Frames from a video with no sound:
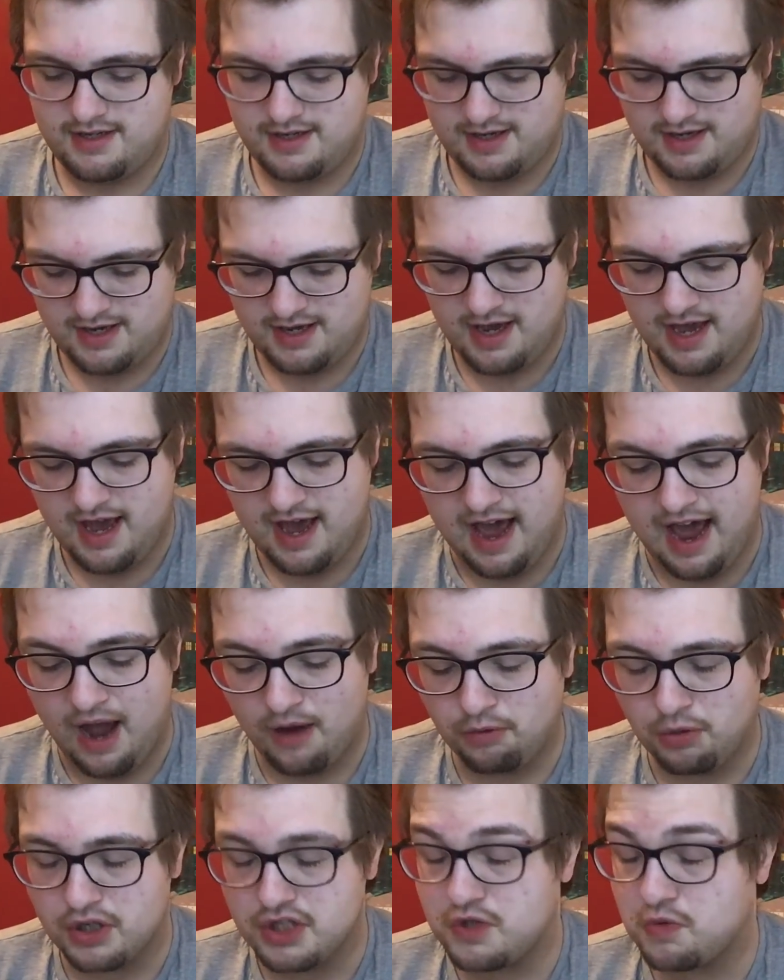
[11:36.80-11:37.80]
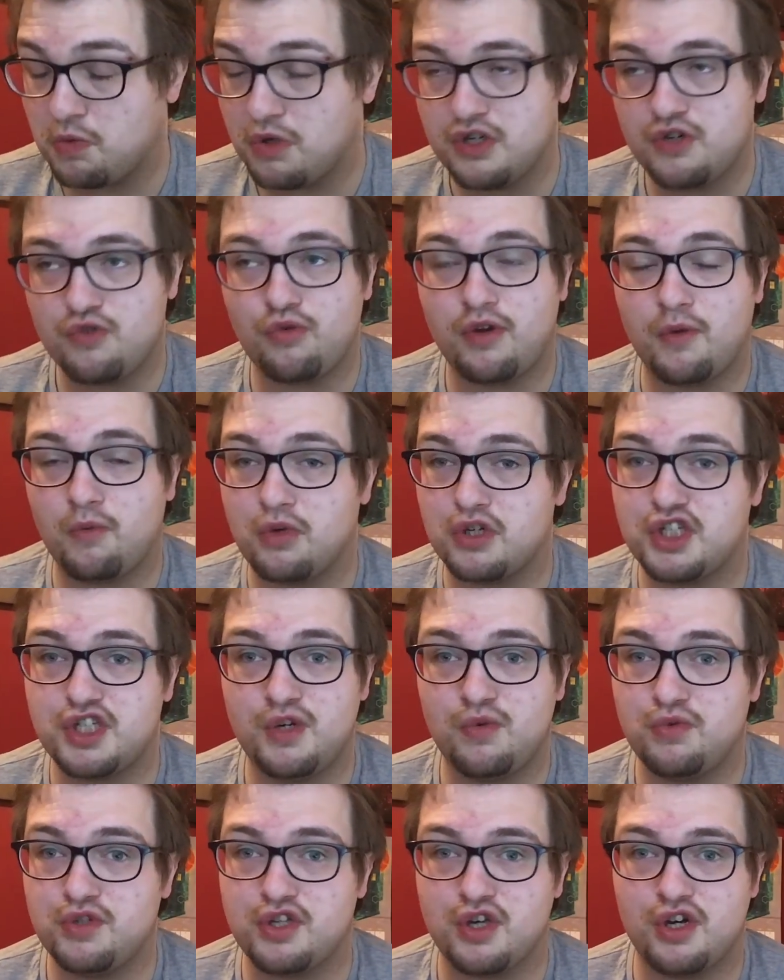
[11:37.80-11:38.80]
Yeah, I was wondering what she
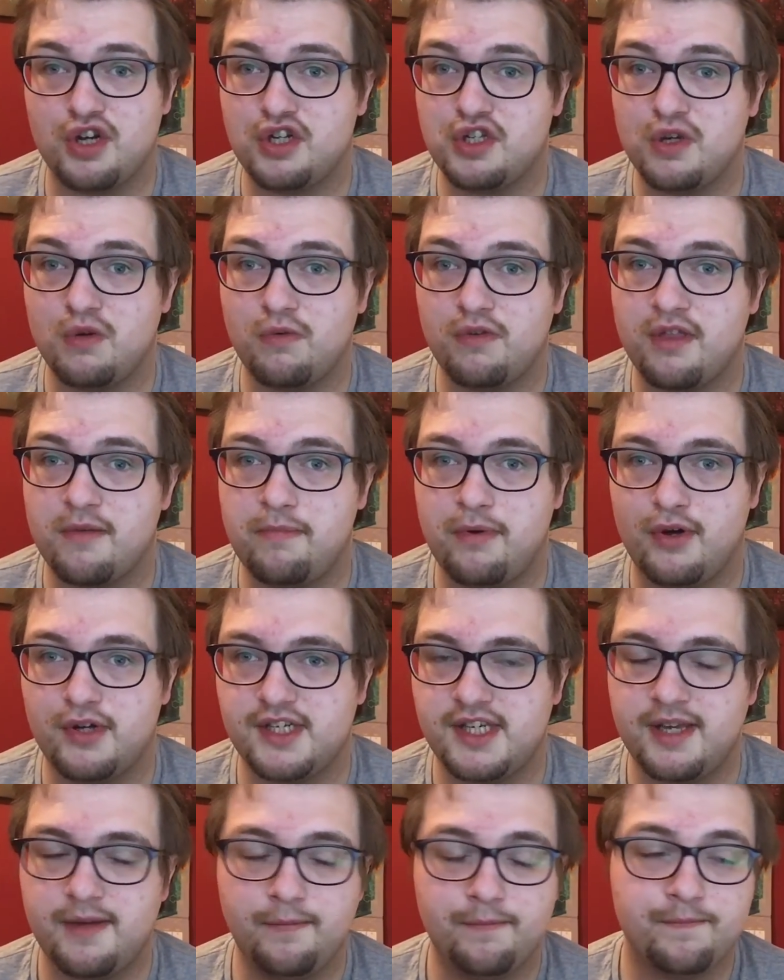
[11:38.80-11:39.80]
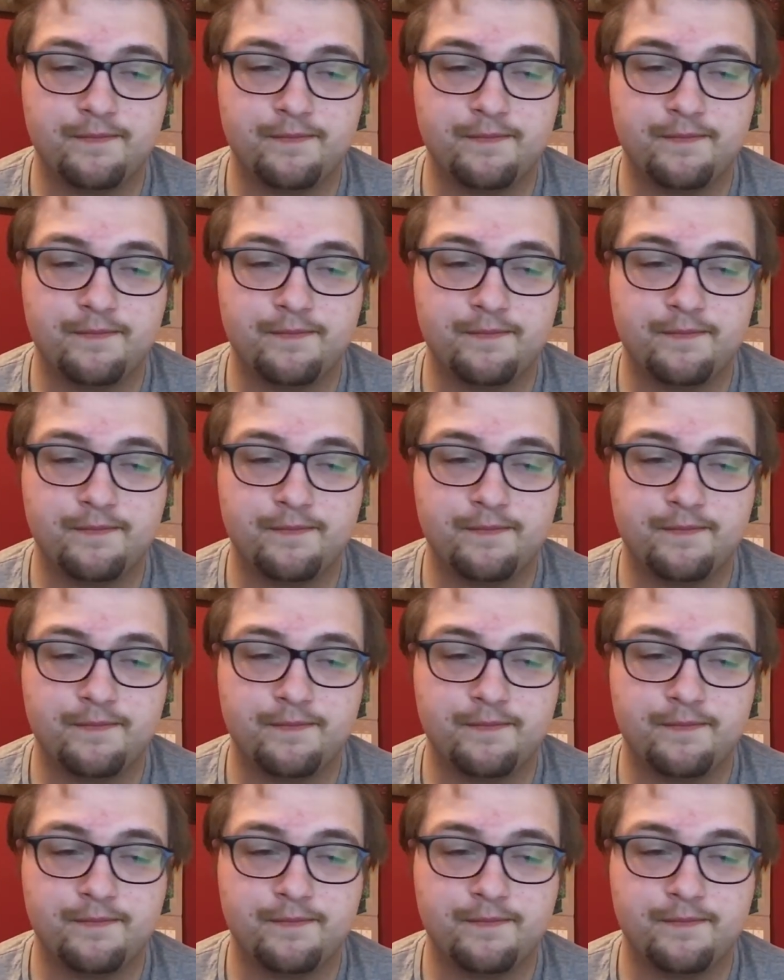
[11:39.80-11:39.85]
was going to do with the body.